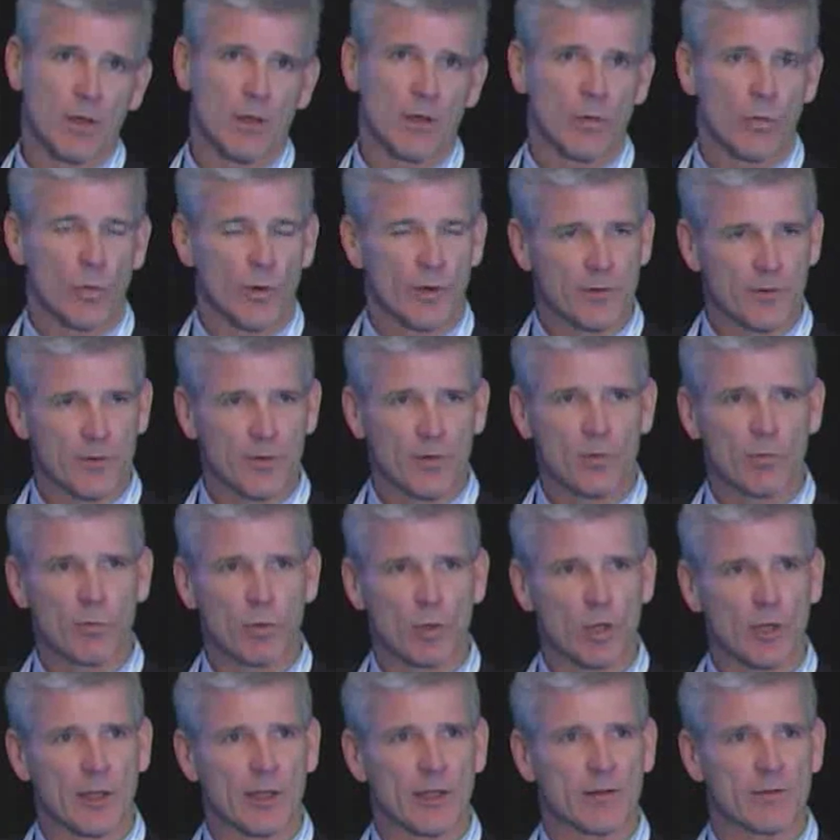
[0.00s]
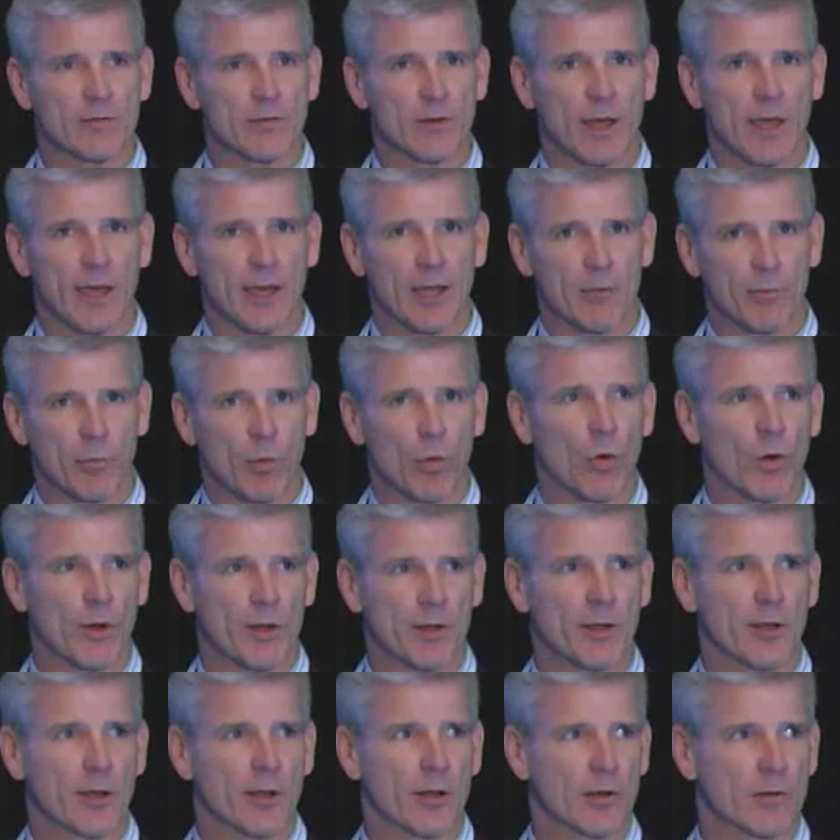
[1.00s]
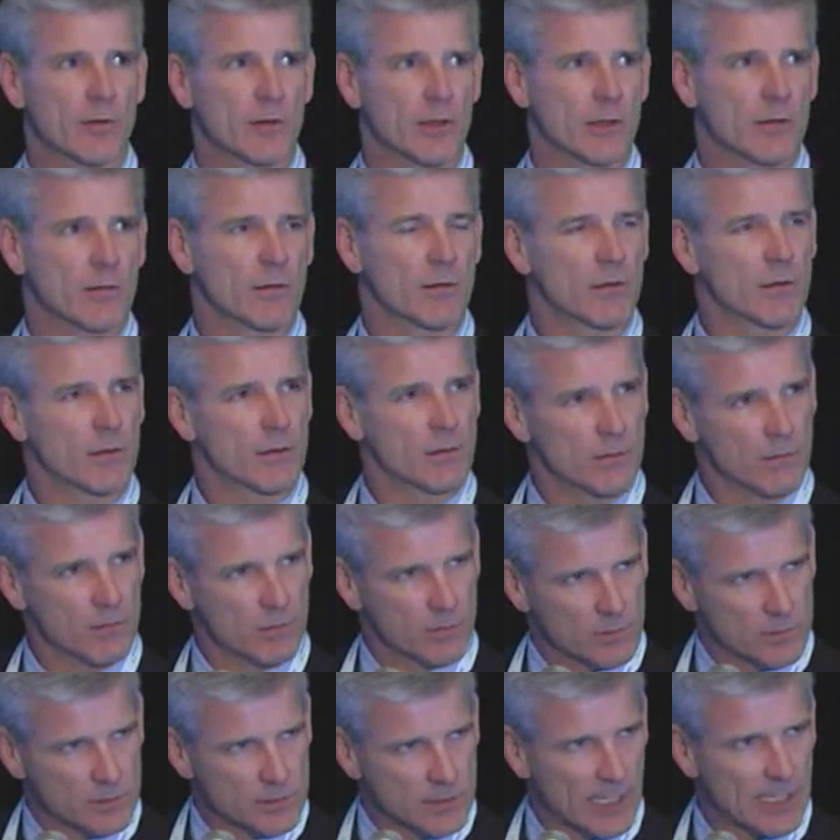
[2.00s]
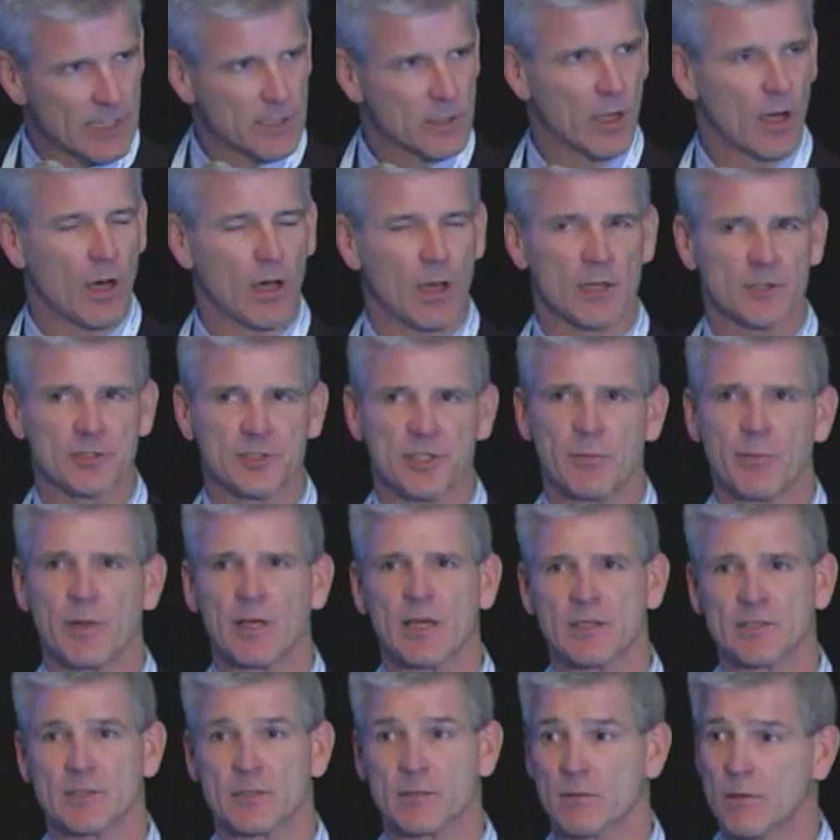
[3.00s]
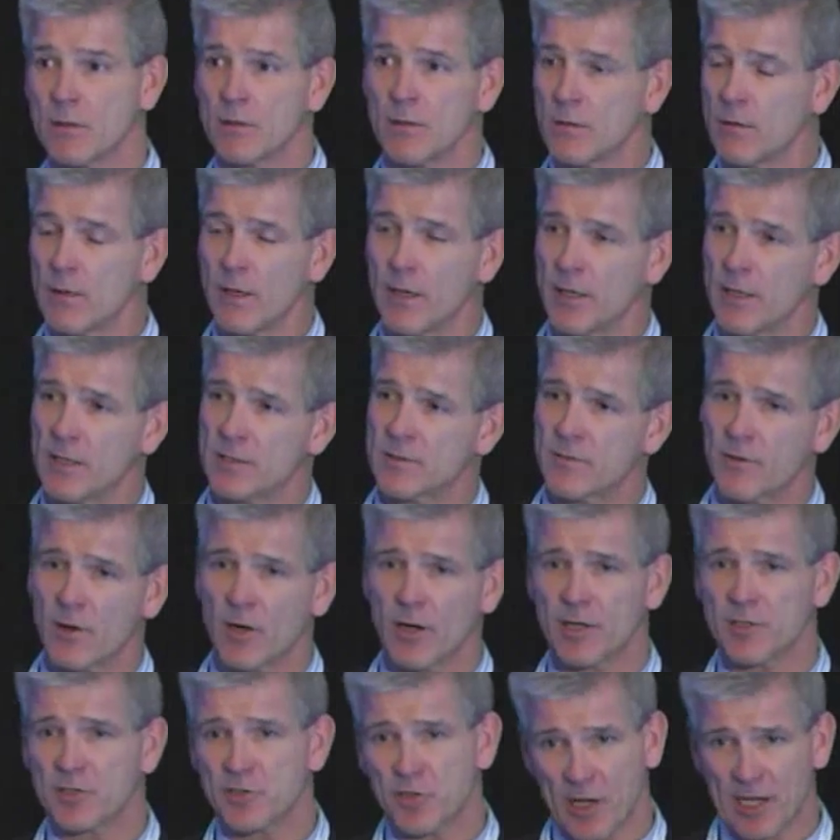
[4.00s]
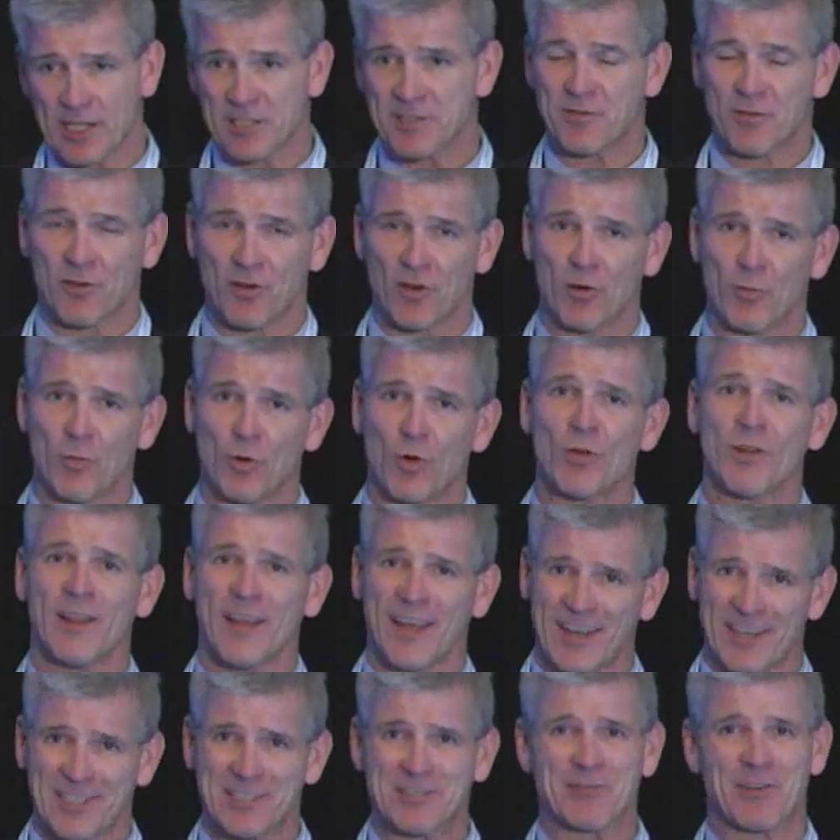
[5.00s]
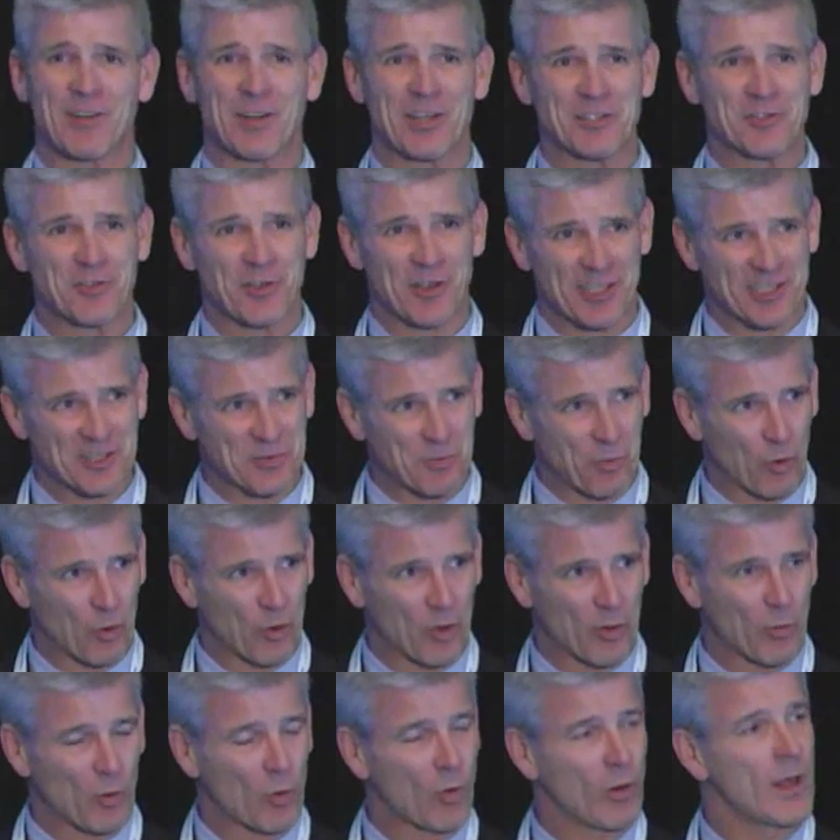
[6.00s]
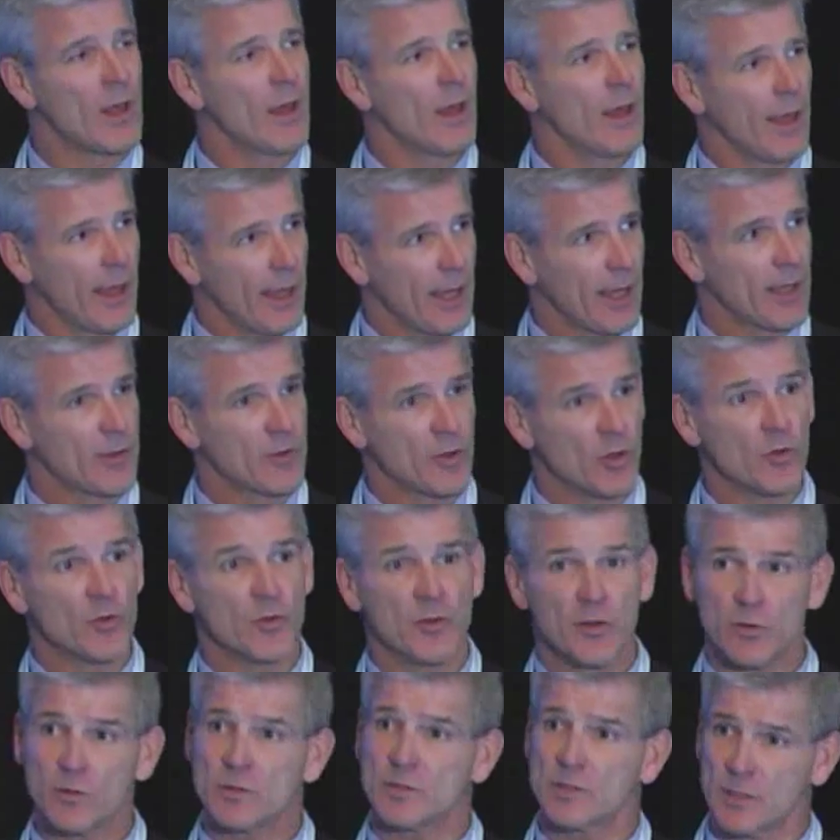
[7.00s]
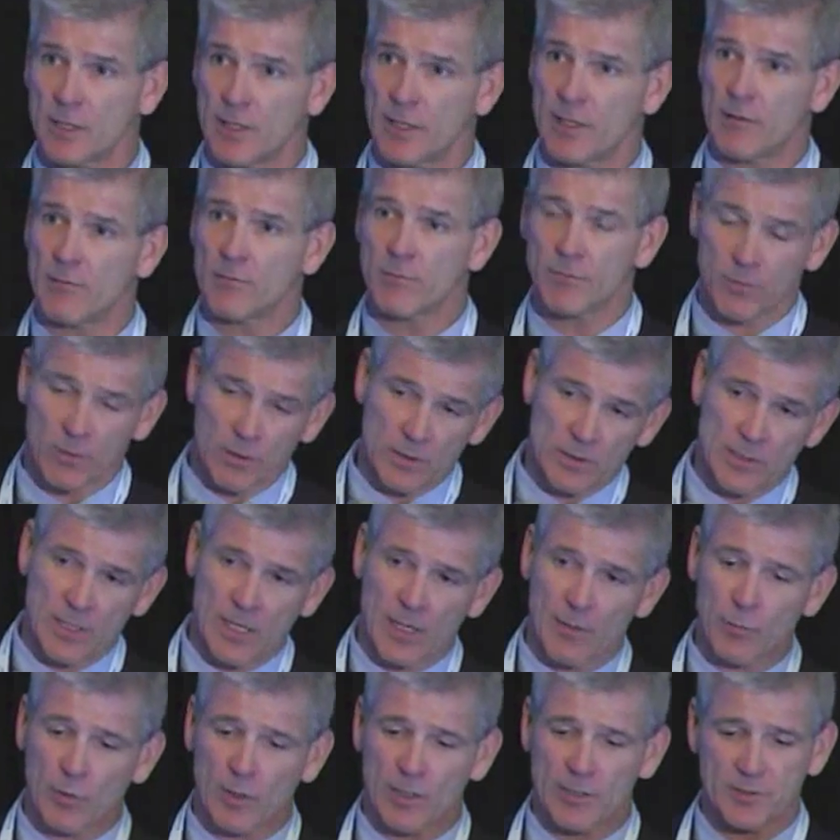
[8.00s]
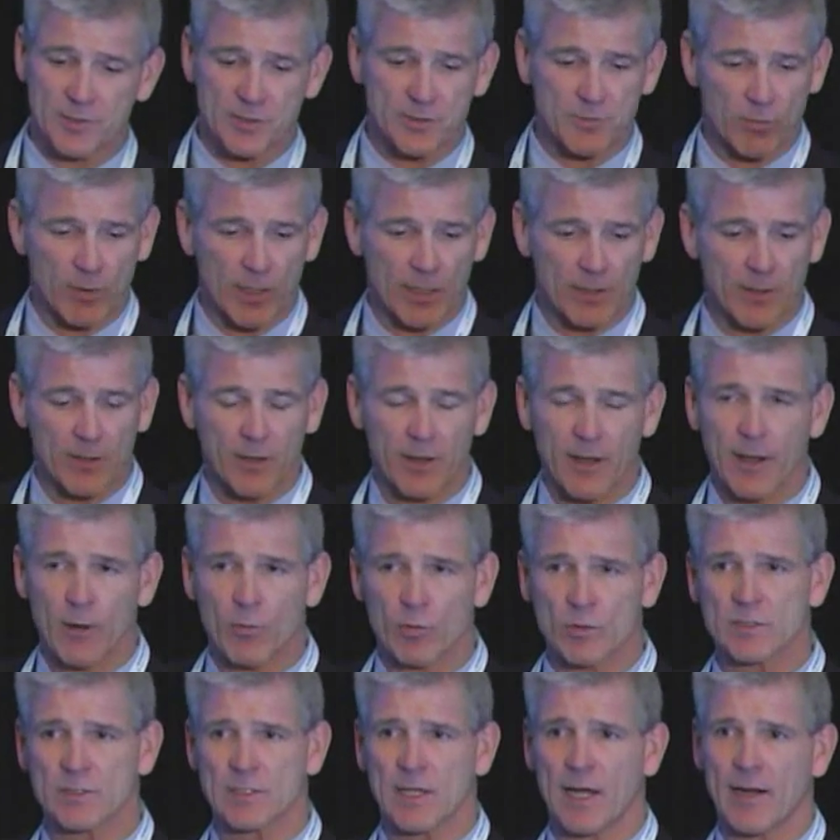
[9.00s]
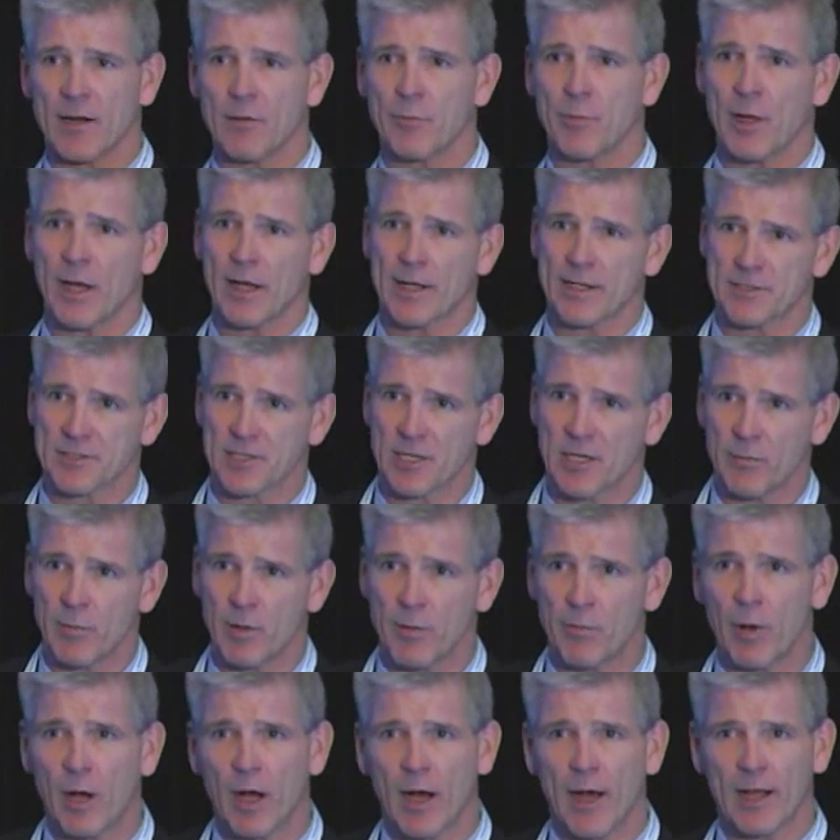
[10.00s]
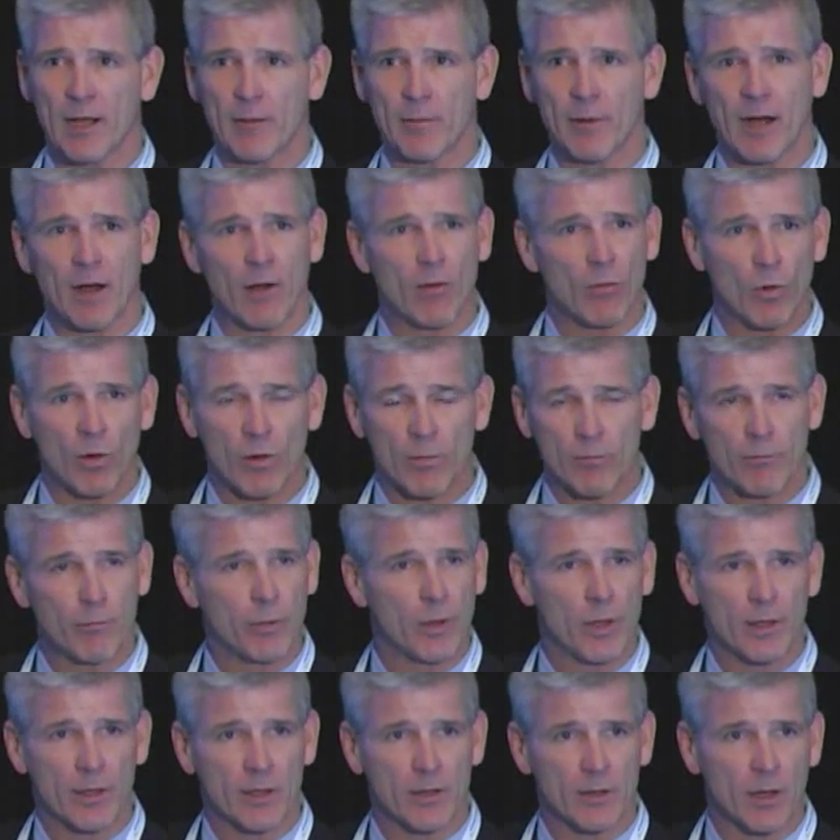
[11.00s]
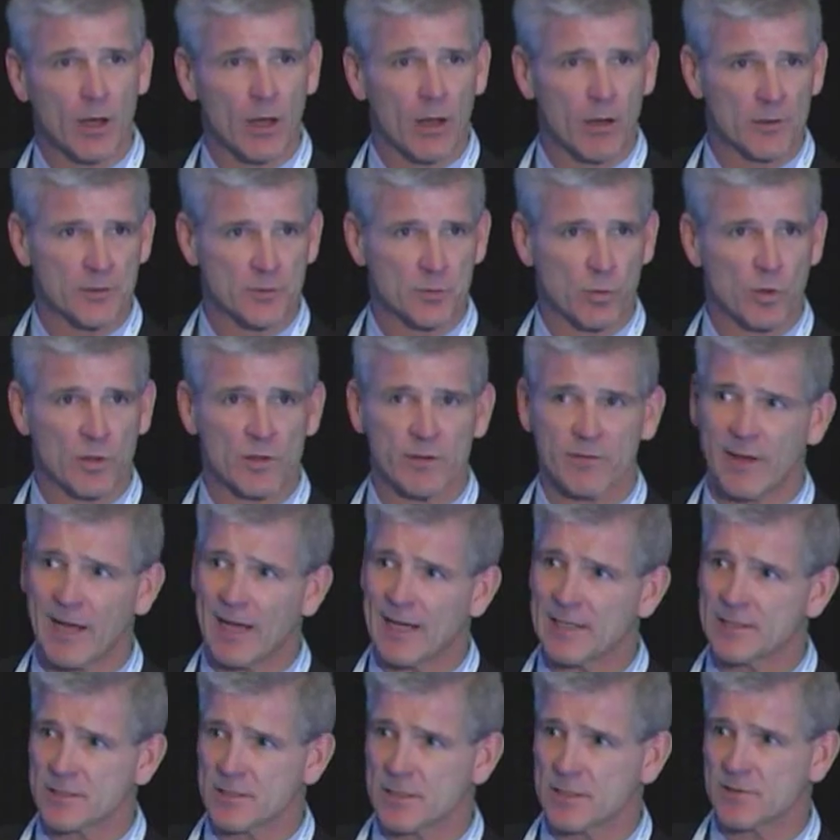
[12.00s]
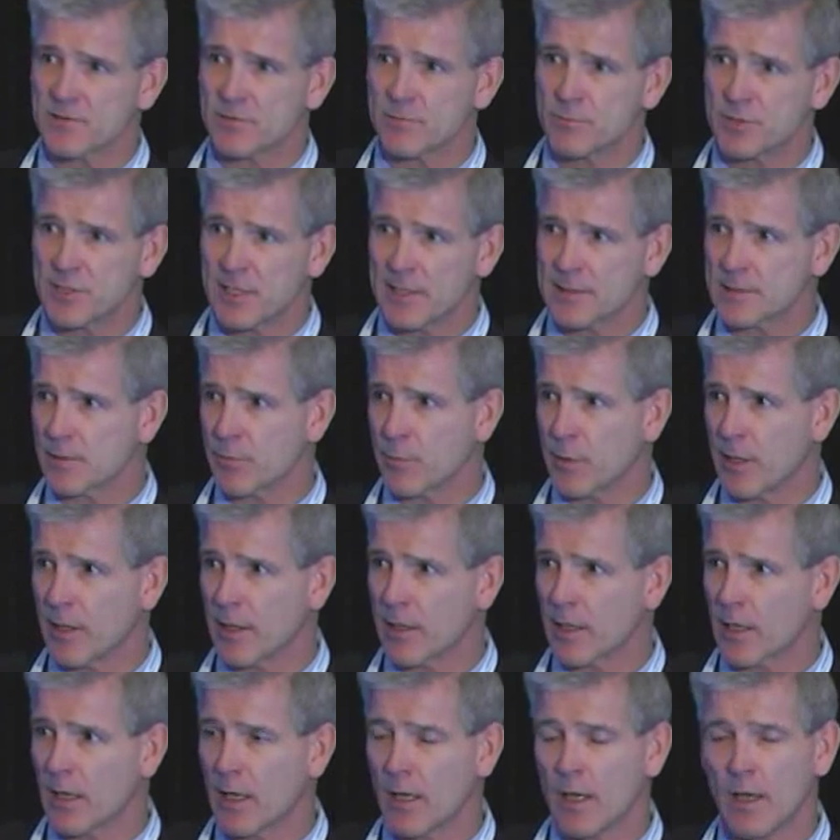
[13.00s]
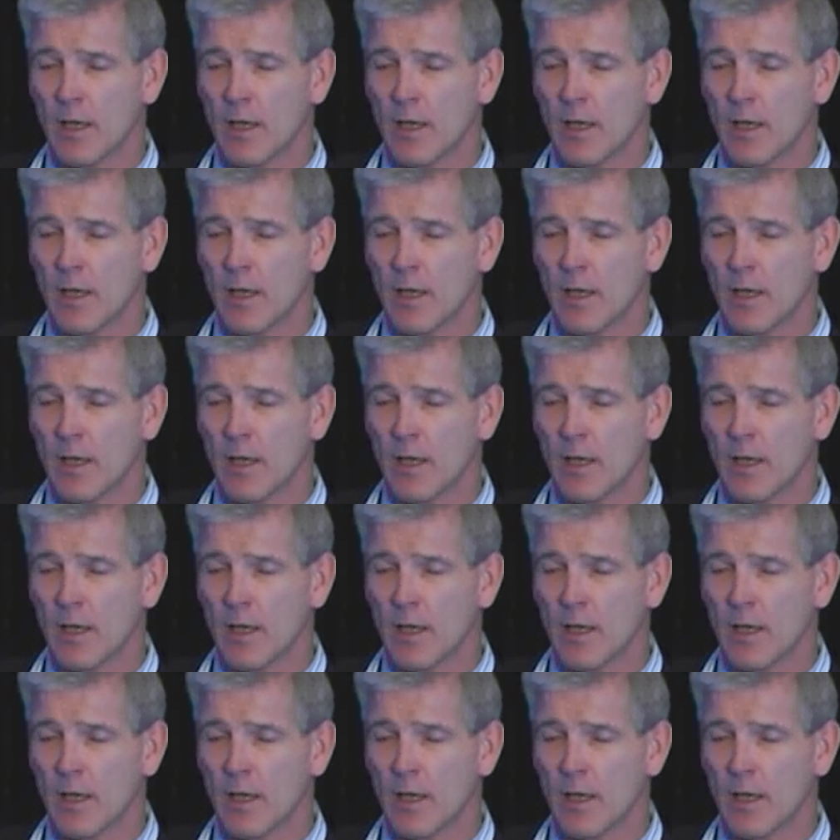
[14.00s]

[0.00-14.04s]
We do believe at a point here that technology, because it is very transferable and it's very transportable, and you do see, for example, I just read today where Sinopec is going to be buying about $1 billion worth of assets from Chesapeake.